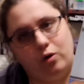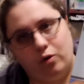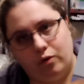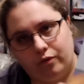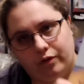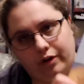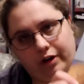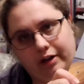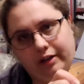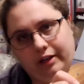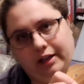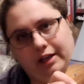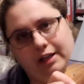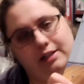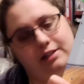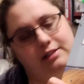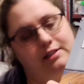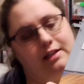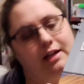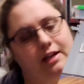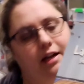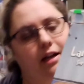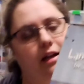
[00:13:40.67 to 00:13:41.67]
over it. Like, it's
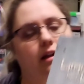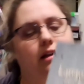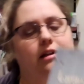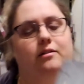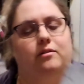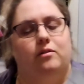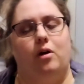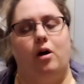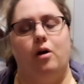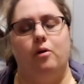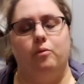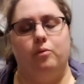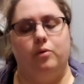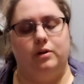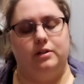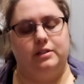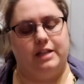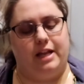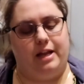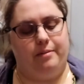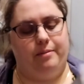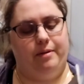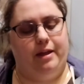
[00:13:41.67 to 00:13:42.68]
not a
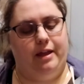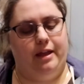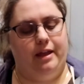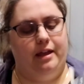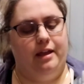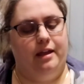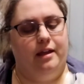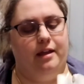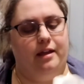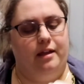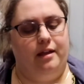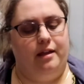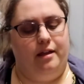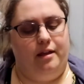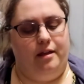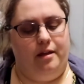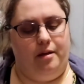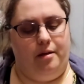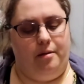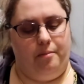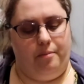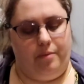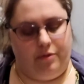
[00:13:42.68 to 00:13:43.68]
one-time hit,
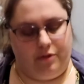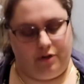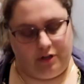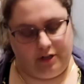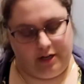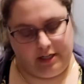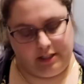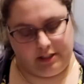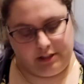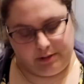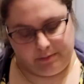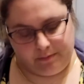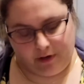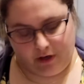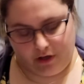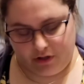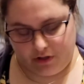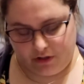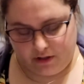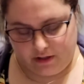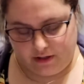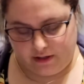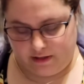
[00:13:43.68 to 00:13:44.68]
but they're nice small
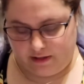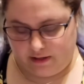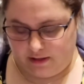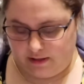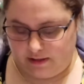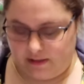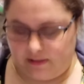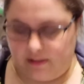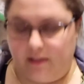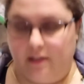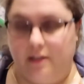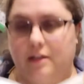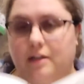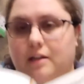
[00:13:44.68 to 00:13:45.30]
chunks.